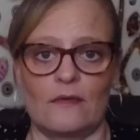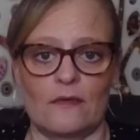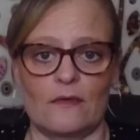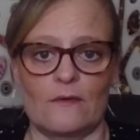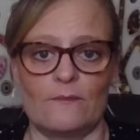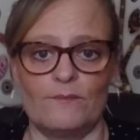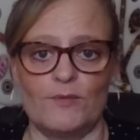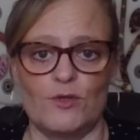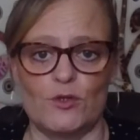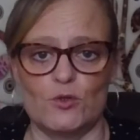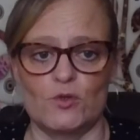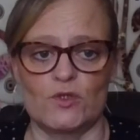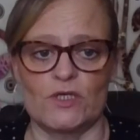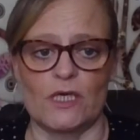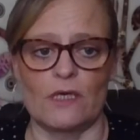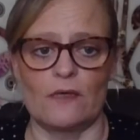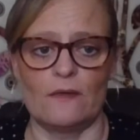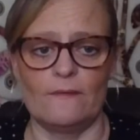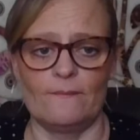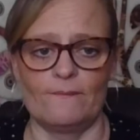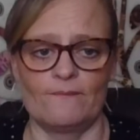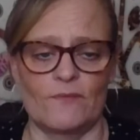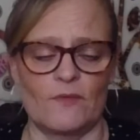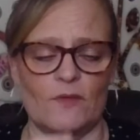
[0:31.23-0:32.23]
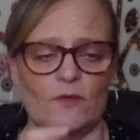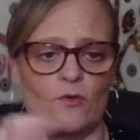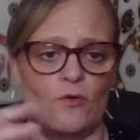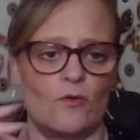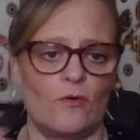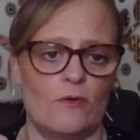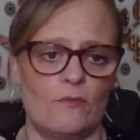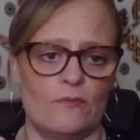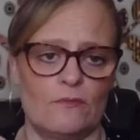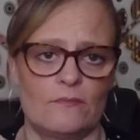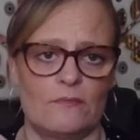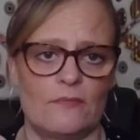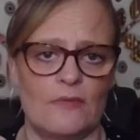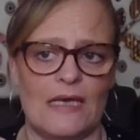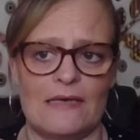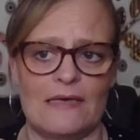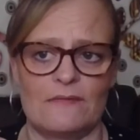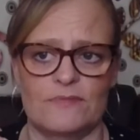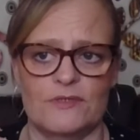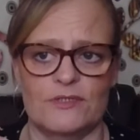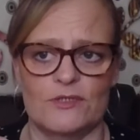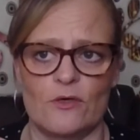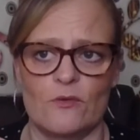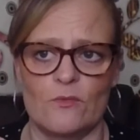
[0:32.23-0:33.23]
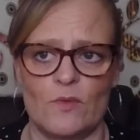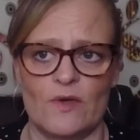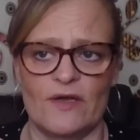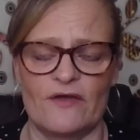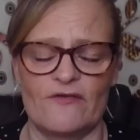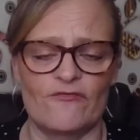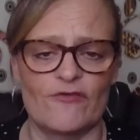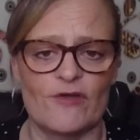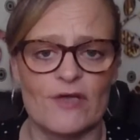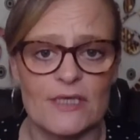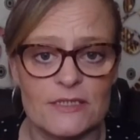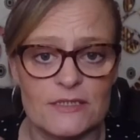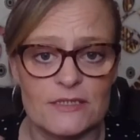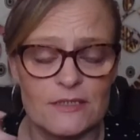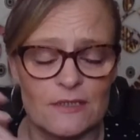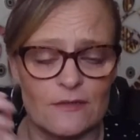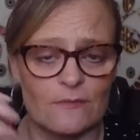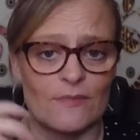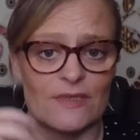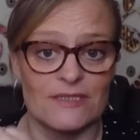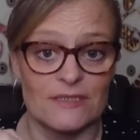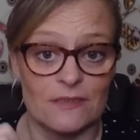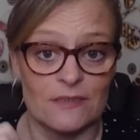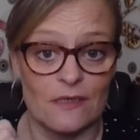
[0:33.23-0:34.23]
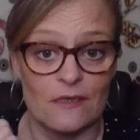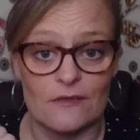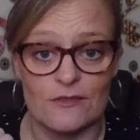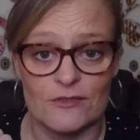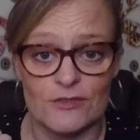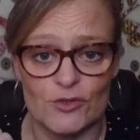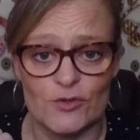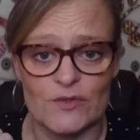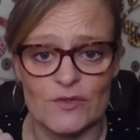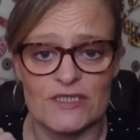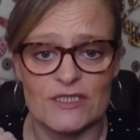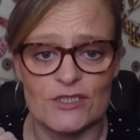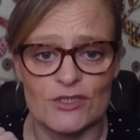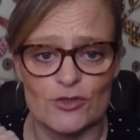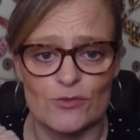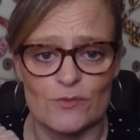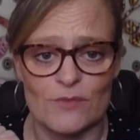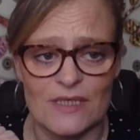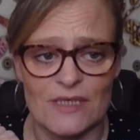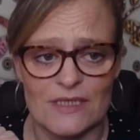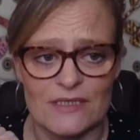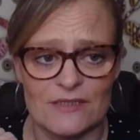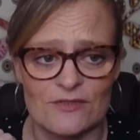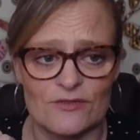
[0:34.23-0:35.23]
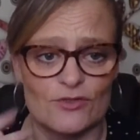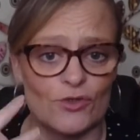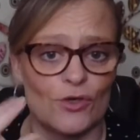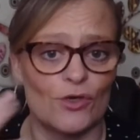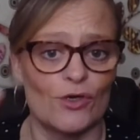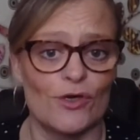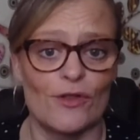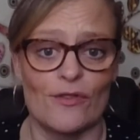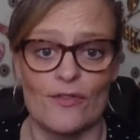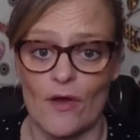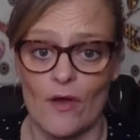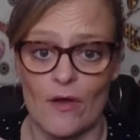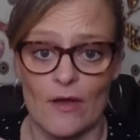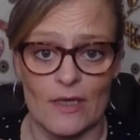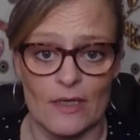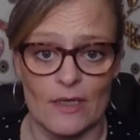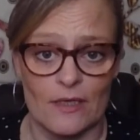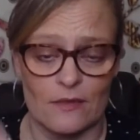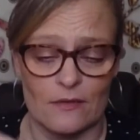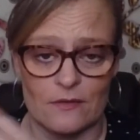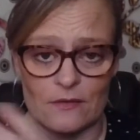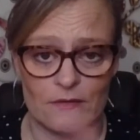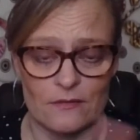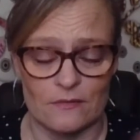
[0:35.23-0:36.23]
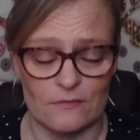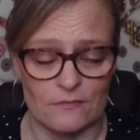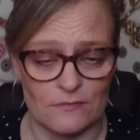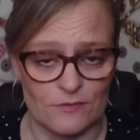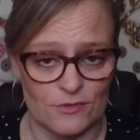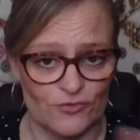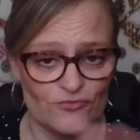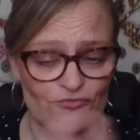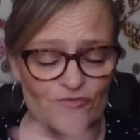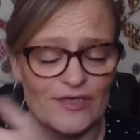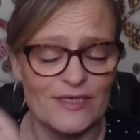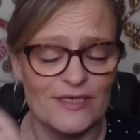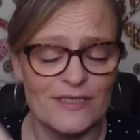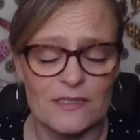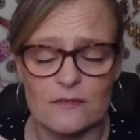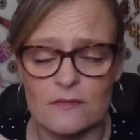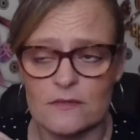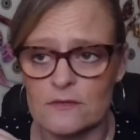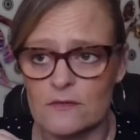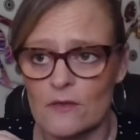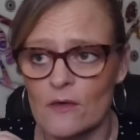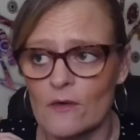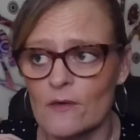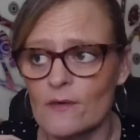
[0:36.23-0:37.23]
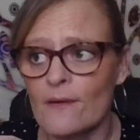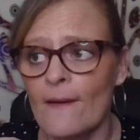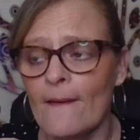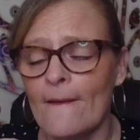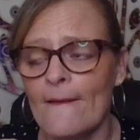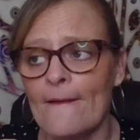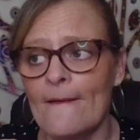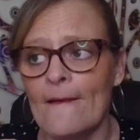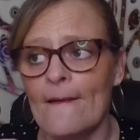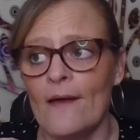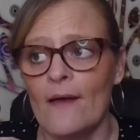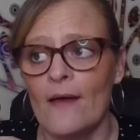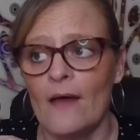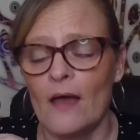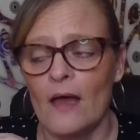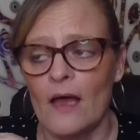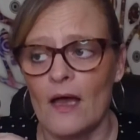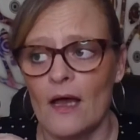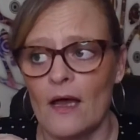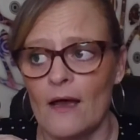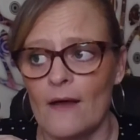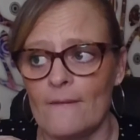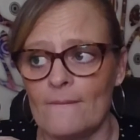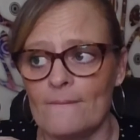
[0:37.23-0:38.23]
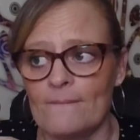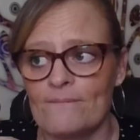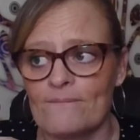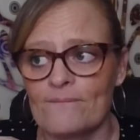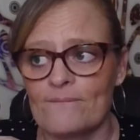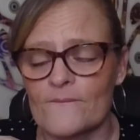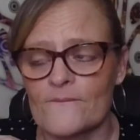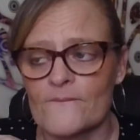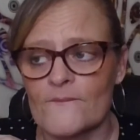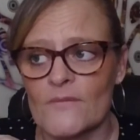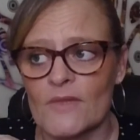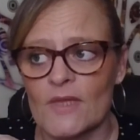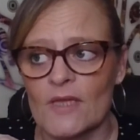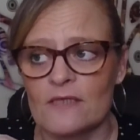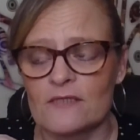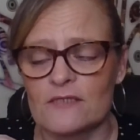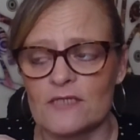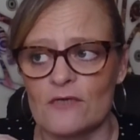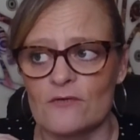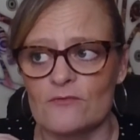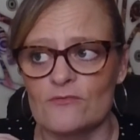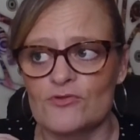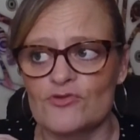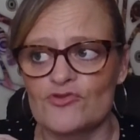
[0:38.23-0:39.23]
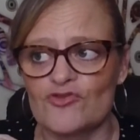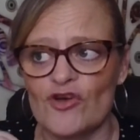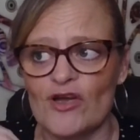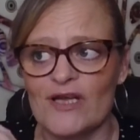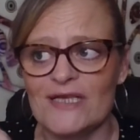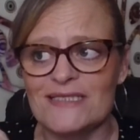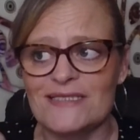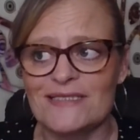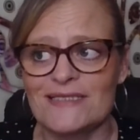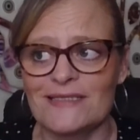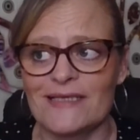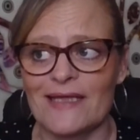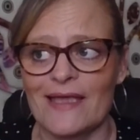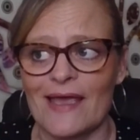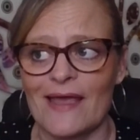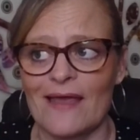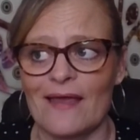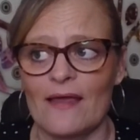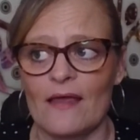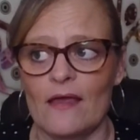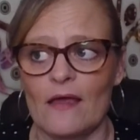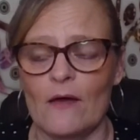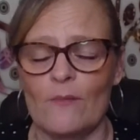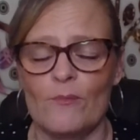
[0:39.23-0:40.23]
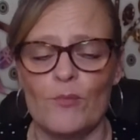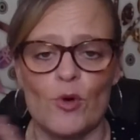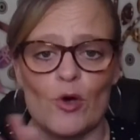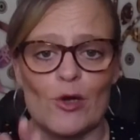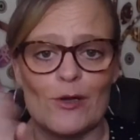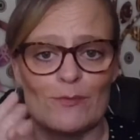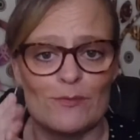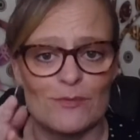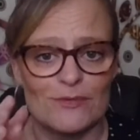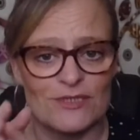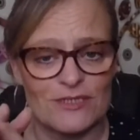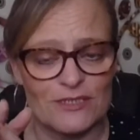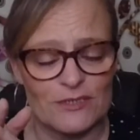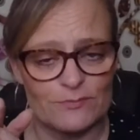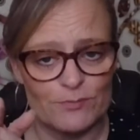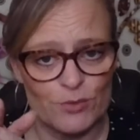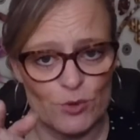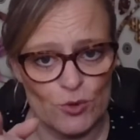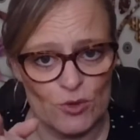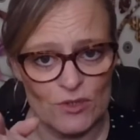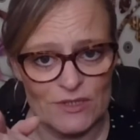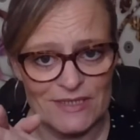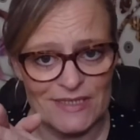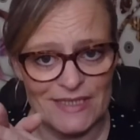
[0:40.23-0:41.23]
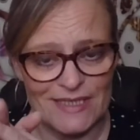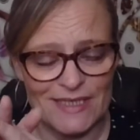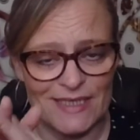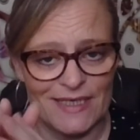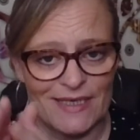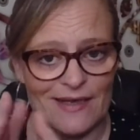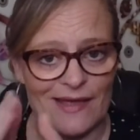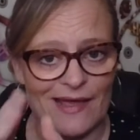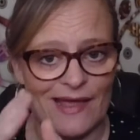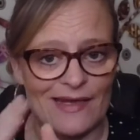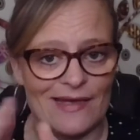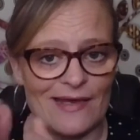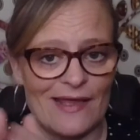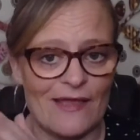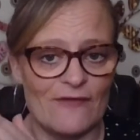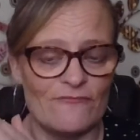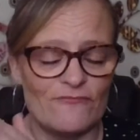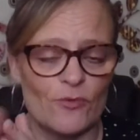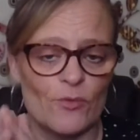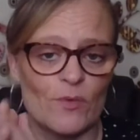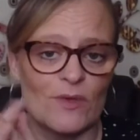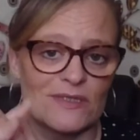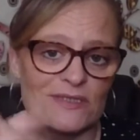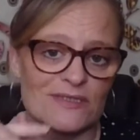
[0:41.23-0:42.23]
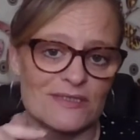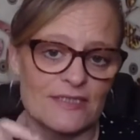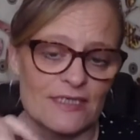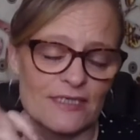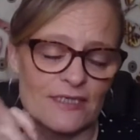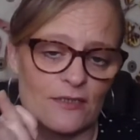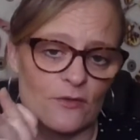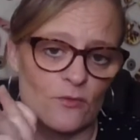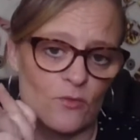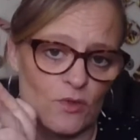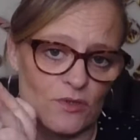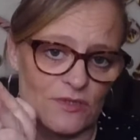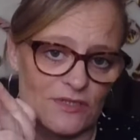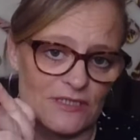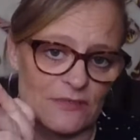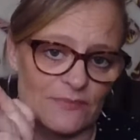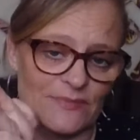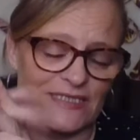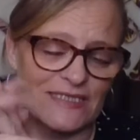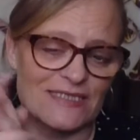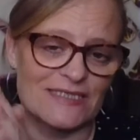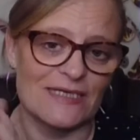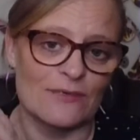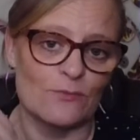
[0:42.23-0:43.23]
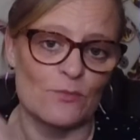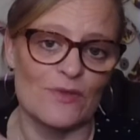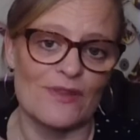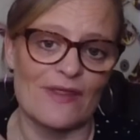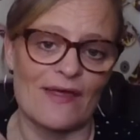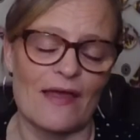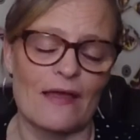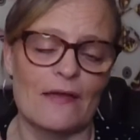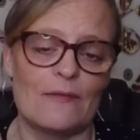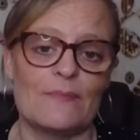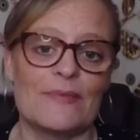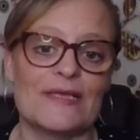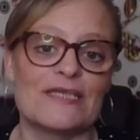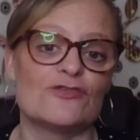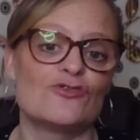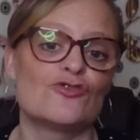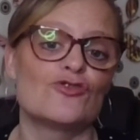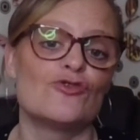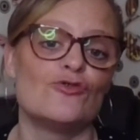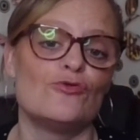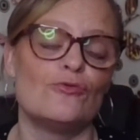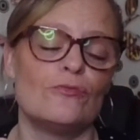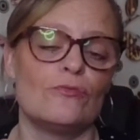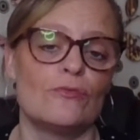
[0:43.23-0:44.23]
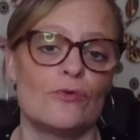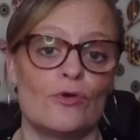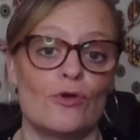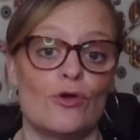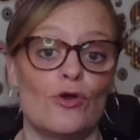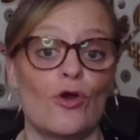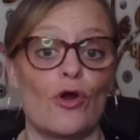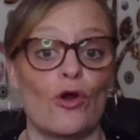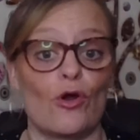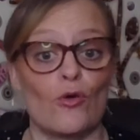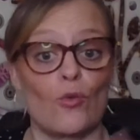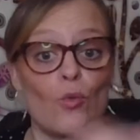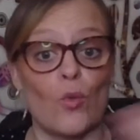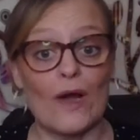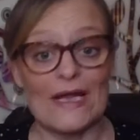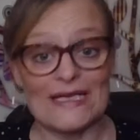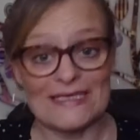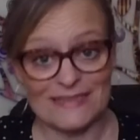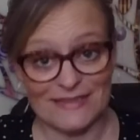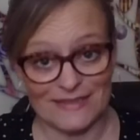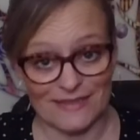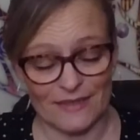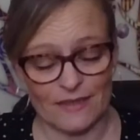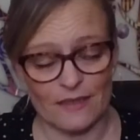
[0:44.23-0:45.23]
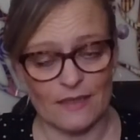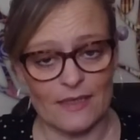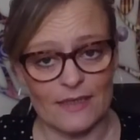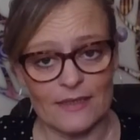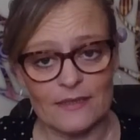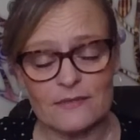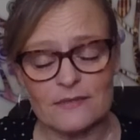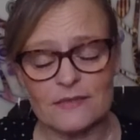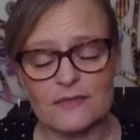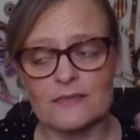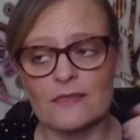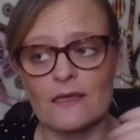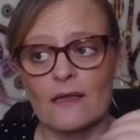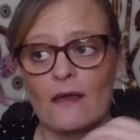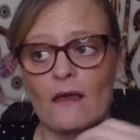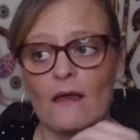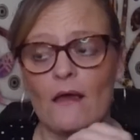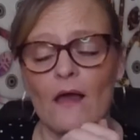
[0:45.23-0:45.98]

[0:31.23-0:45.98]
computer or laptop, whatever it is, that my son can do his Zoom lessons on and that I can do readings on. Um, so trying to get appointments booked in and everyone seeing that wants to be seen without it being too long a waiting list